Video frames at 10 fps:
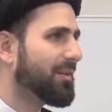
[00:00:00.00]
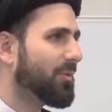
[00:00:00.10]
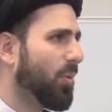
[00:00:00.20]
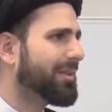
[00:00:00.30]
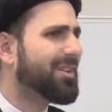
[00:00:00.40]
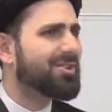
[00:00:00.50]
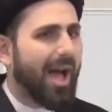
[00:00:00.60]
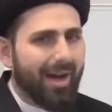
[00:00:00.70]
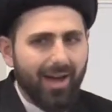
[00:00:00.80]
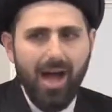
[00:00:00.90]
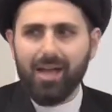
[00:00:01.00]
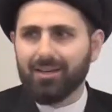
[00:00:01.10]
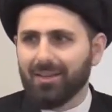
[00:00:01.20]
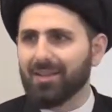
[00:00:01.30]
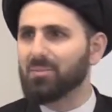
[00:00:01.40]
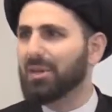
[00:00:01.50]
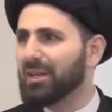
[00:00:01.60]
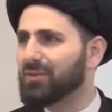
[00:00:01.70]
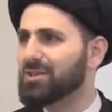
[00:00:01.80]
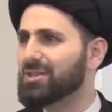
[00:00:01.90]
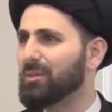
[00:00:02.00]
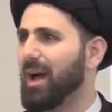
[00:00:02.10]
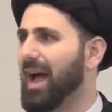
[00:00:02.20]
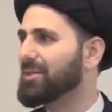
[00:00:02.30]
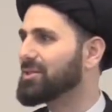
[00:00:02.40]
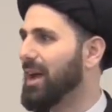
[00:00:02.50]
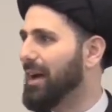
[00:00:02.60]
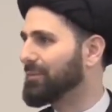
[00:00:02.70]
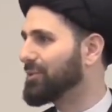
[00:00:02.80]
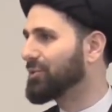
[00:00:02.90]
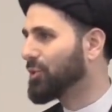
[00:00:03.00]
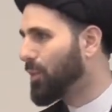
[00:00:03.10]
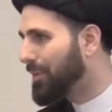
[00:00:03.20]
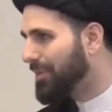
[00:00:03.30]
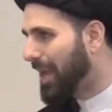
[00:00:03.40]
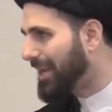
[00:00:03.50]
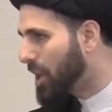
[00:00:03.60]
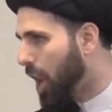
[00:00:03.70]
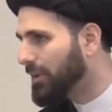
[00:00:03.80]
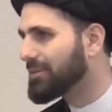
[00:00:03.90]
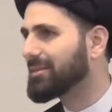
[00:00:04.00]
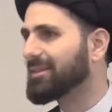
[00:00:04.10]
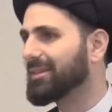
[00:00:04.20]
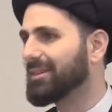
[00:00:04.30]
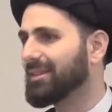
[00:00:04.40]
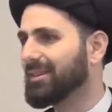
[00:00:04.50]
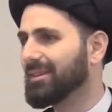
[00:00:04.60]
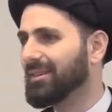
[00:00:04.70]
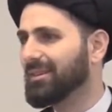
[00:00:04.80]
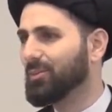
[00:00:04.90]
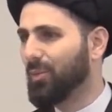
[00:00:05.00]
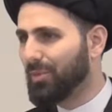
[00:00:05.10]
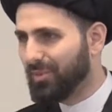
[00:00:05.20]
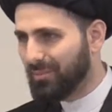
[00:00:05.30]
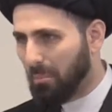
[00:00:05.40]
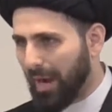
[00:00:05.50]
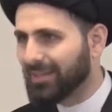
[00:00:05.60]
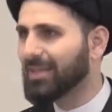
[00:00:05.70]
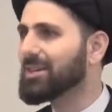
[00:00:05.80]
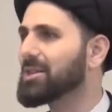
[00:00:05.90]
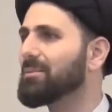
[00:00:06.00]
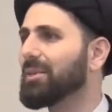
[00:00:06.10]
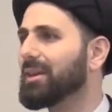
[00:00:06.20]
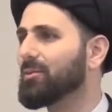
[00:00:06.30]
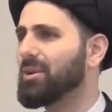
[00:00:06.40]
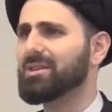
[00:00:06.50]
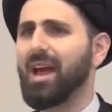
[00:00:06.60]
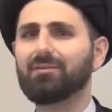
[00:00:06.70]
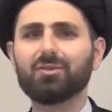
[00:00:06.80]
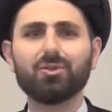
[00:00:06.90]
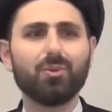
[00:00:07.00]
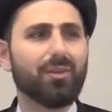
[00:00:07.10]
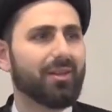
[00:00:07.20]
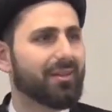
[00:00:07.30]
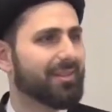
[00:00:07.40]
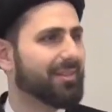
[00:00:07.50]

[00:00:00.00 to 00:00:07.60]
what does Aqa’ed and the belief system has have to do with a knot? With binding something? What does it have to do with it?